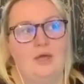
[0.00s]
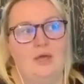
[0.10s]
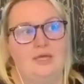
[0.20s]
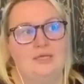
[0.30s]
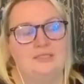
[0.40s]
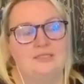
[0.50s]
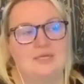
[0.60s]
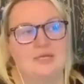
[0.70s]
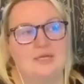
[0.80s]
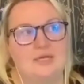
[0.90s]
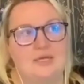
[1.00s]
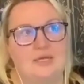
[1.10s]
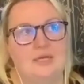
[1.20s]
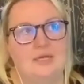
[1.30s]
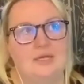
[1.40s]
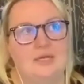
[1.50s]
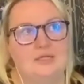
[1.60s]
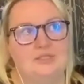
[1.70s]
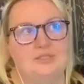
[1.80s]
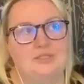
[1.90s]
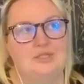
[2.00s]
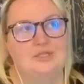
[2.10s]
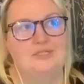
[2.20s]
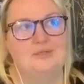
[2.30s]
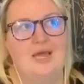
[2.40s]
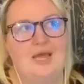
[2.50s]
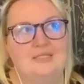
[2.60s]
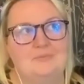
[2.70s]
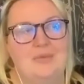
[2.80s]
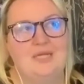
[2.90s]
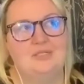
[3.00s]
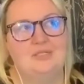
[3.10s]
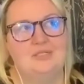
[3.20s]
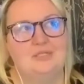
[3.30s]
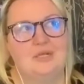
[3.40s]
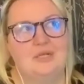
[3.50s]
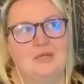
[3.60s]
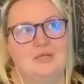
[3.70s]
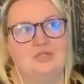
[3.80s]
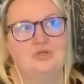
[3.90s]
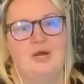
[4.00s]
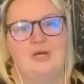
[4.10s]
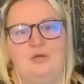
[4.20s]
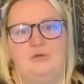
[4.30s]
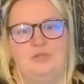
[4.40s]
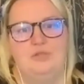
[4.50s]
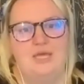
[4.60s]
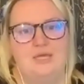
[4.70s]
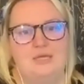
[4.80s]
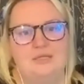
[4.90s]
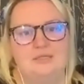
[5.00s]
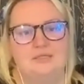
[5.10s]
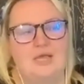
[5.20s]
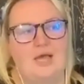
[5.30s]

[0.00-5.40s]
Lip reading: it's just, it's made us try new things.